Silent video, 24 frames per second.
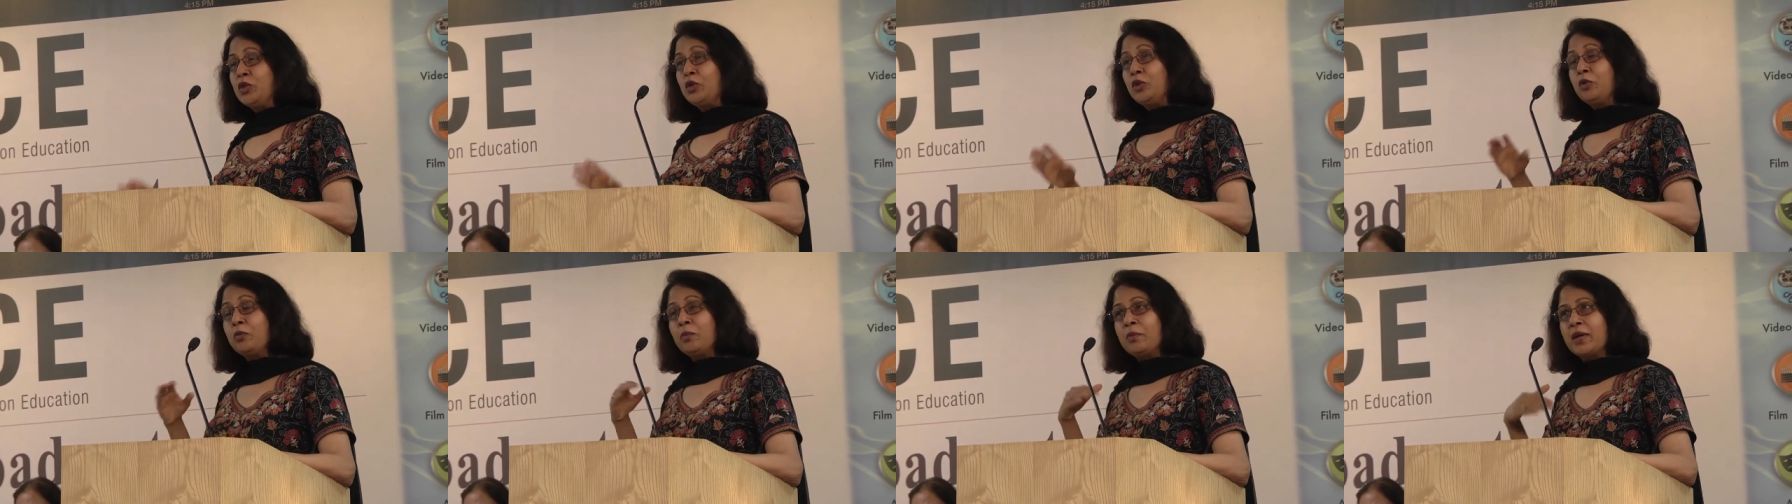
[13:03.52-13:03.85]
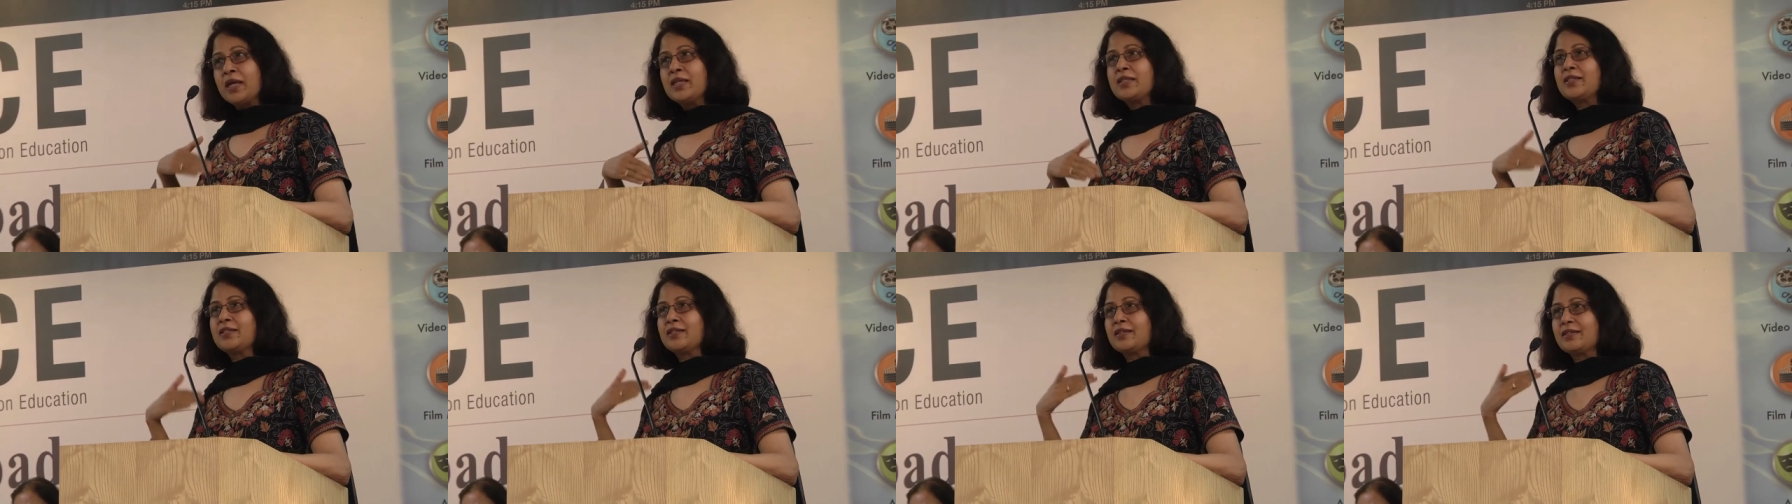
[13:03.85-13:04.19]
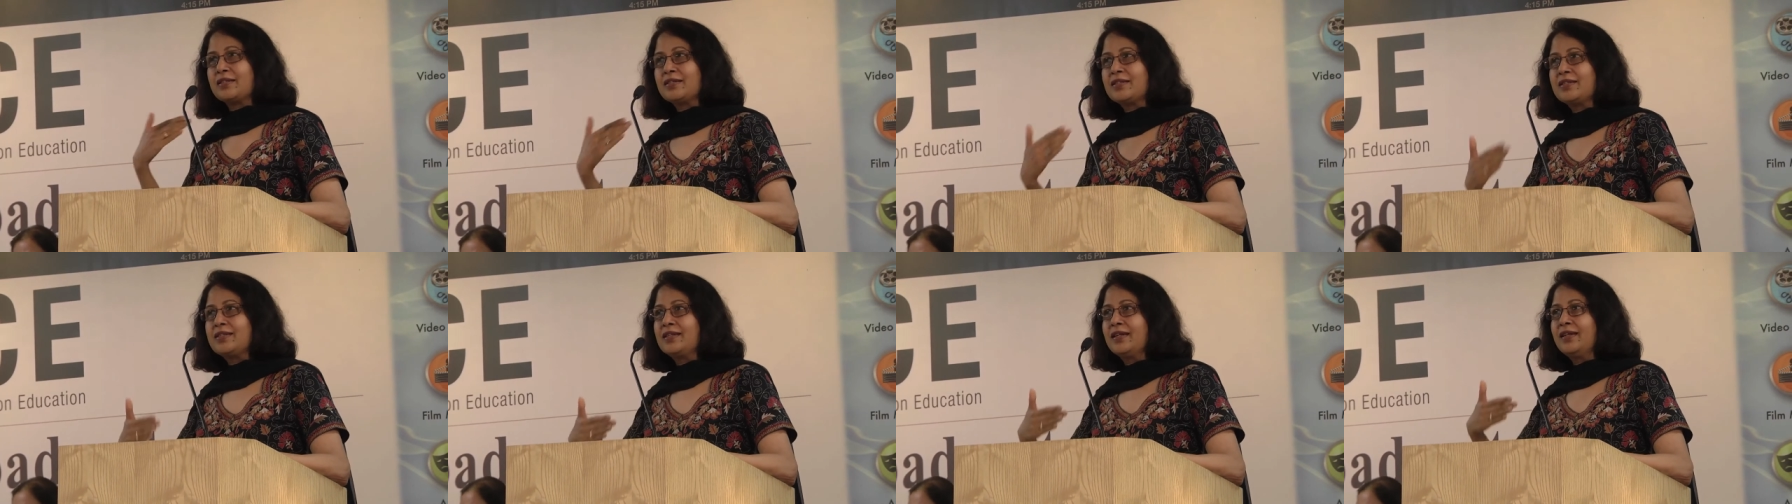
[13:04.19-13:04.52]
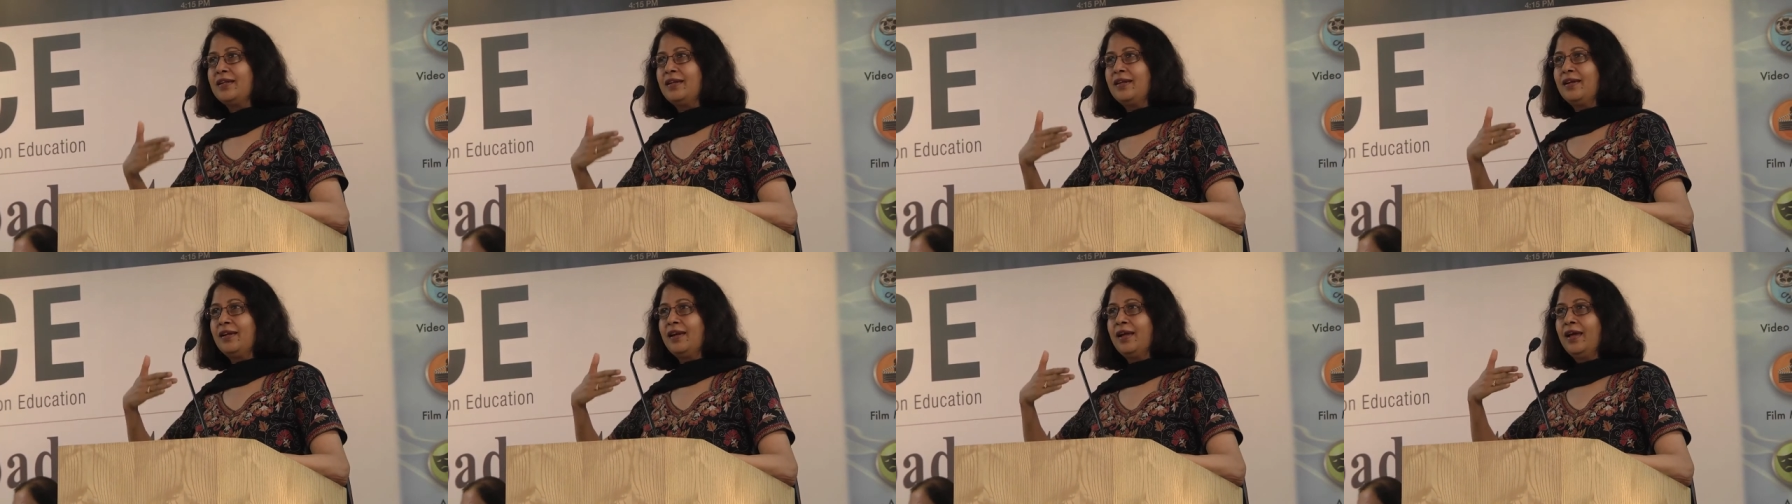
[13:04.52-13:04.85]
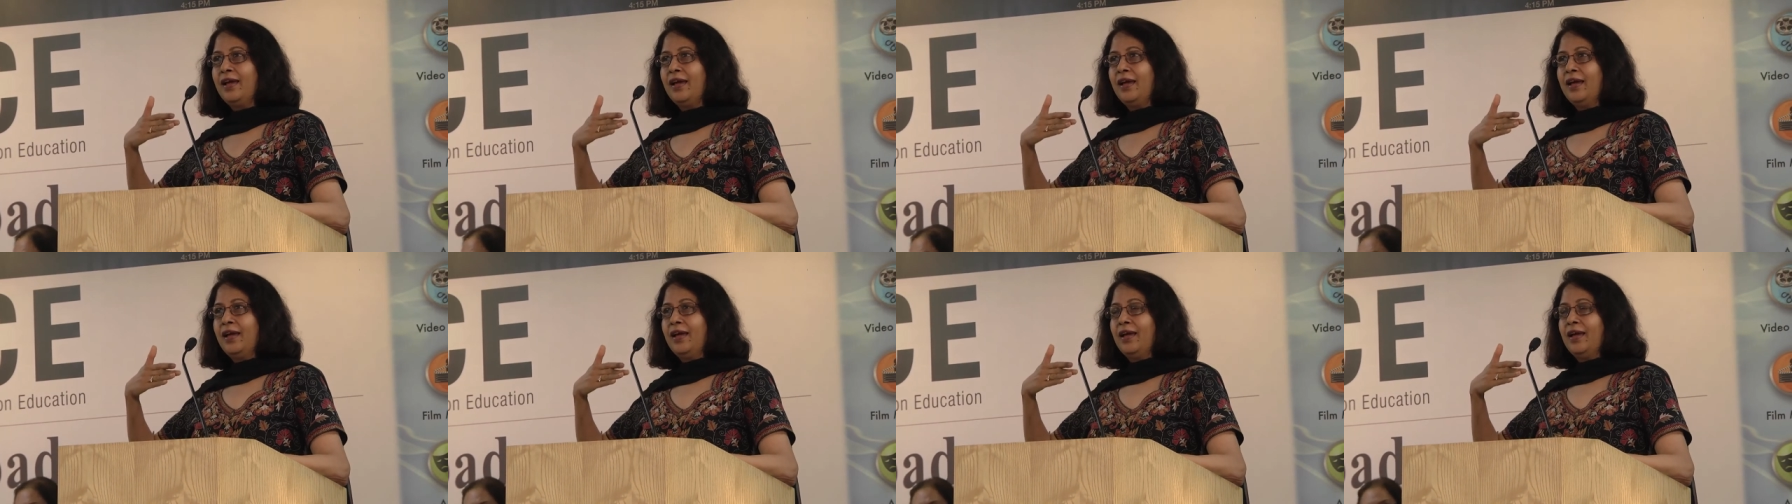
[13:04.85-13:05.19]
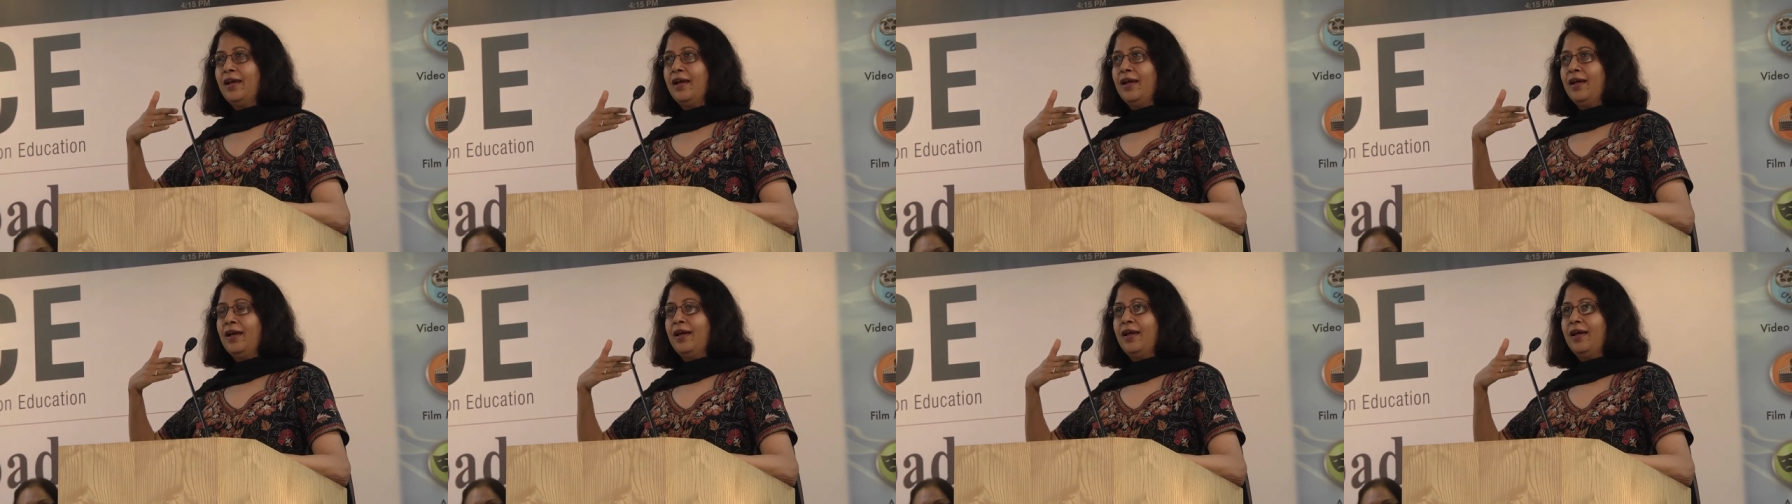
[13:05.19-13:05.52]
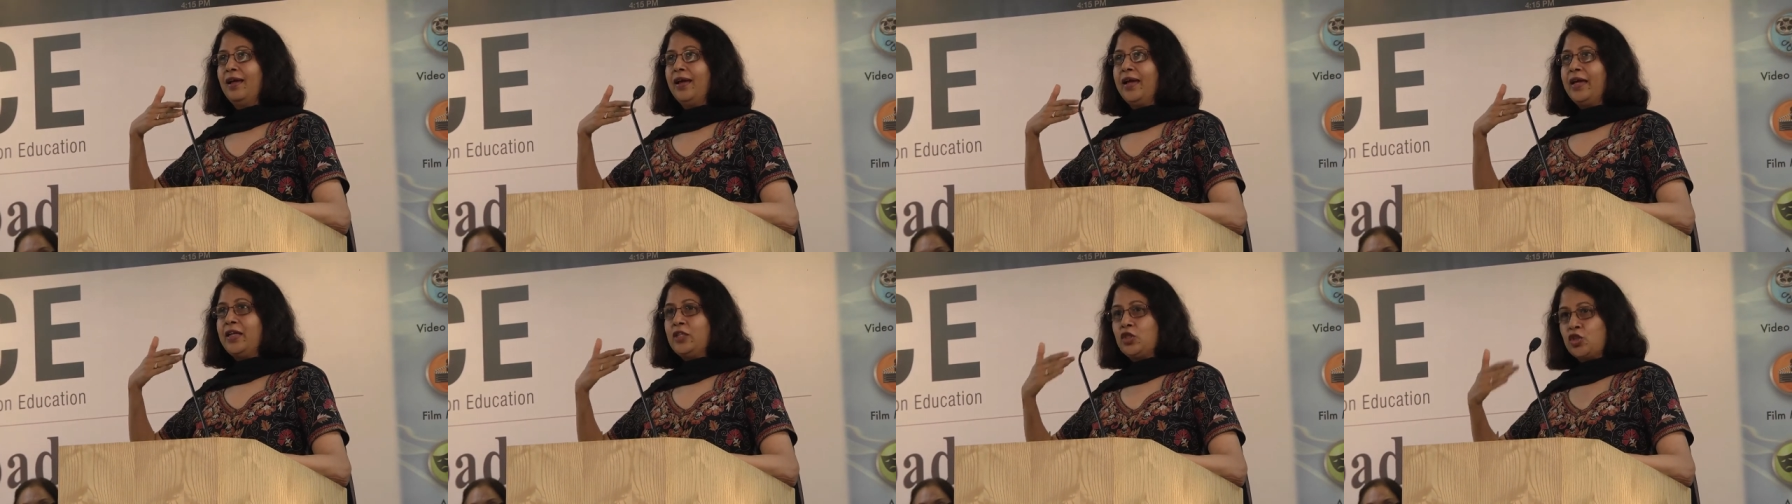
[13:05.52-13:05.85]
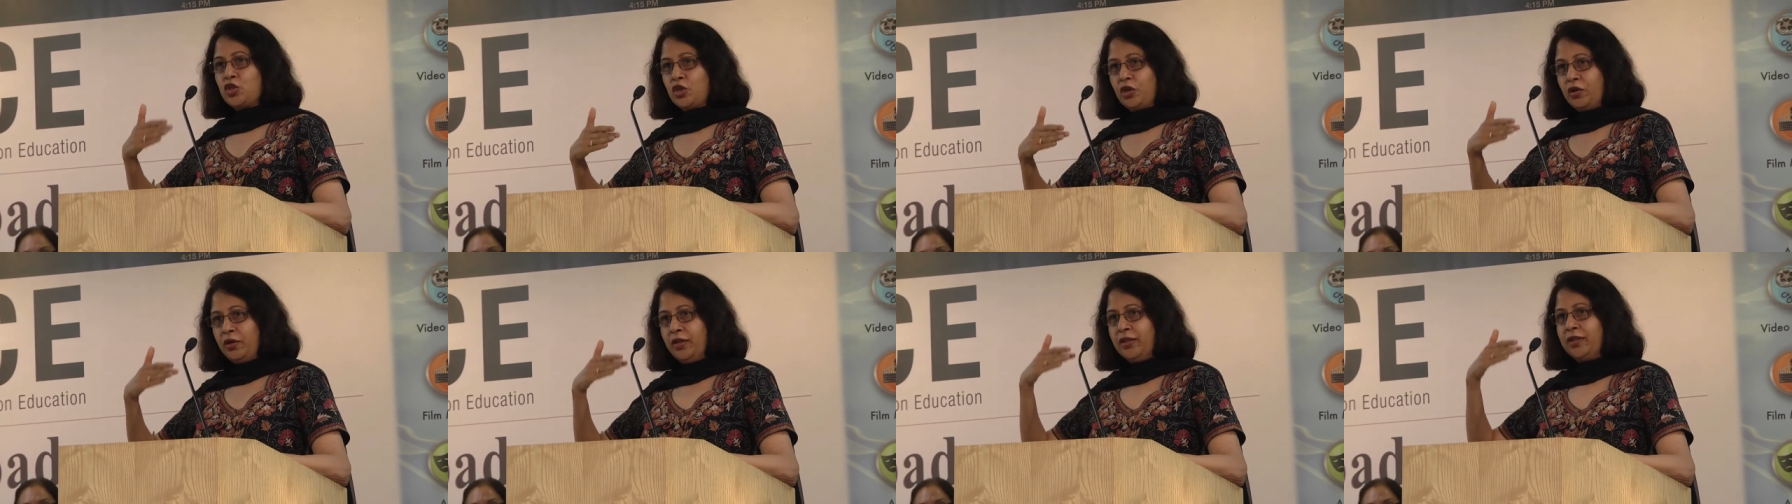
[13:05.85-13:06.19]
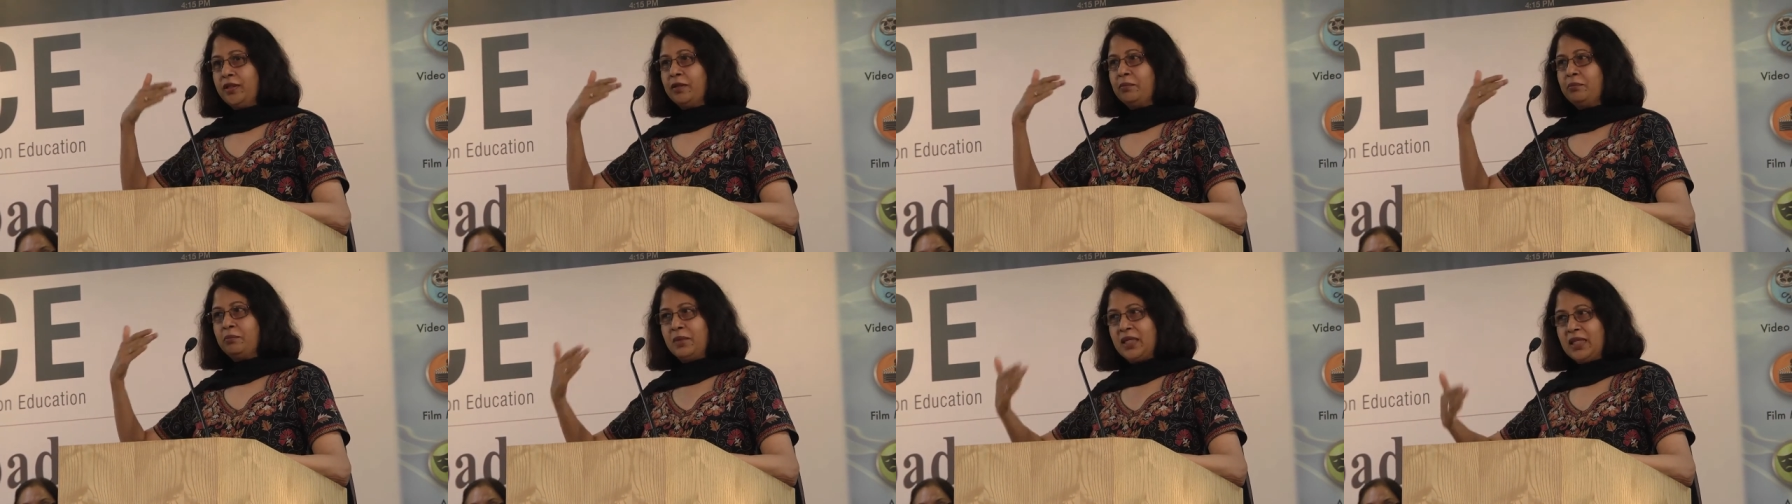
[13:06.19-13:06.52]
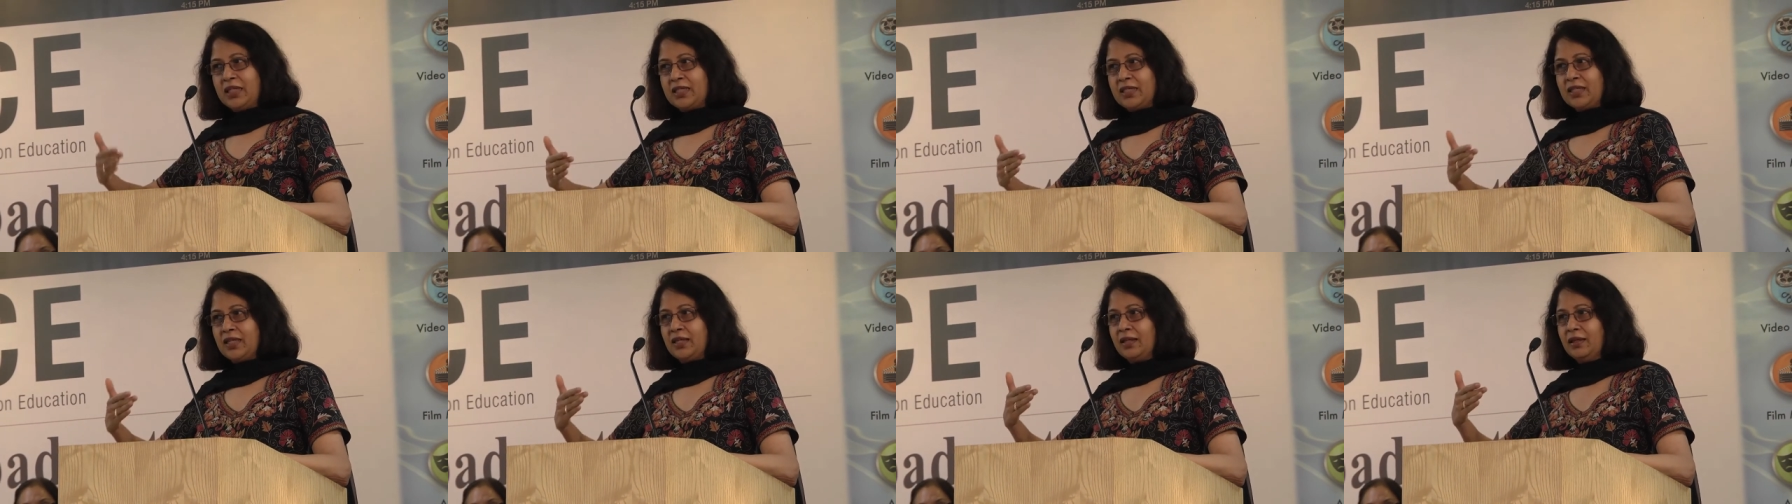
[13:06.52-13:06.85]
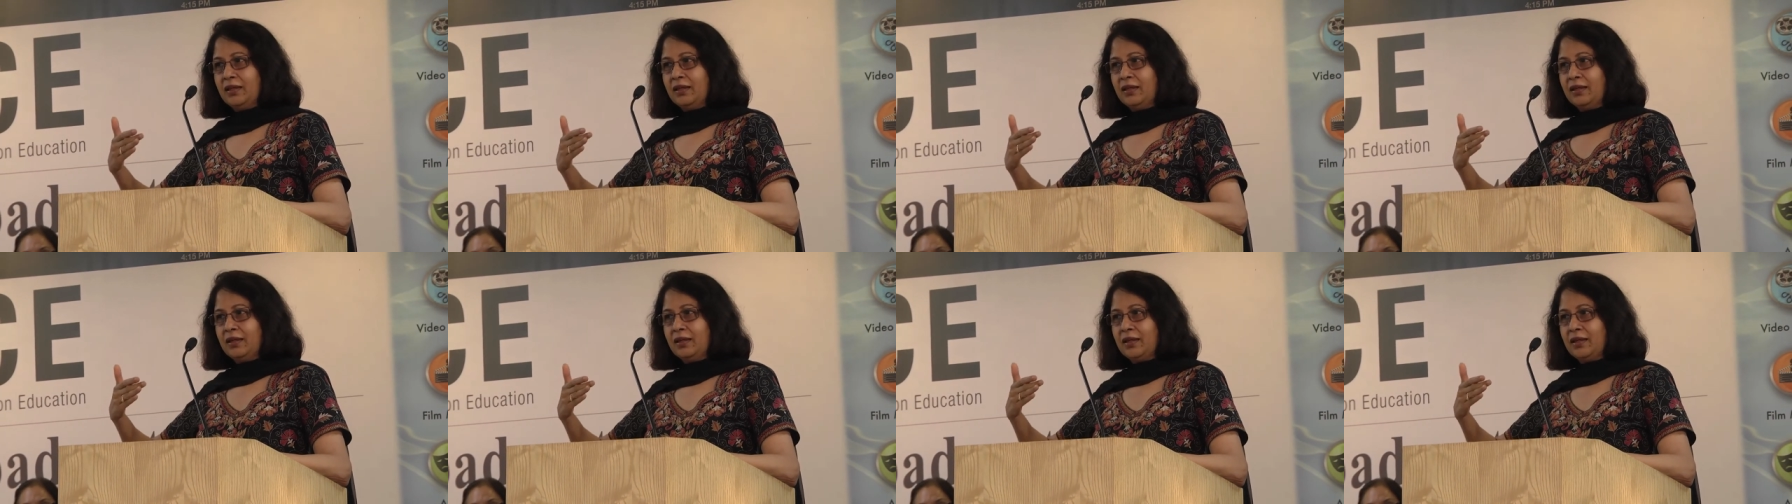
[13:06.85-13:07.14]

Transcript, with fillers: you must still enjoy the meeting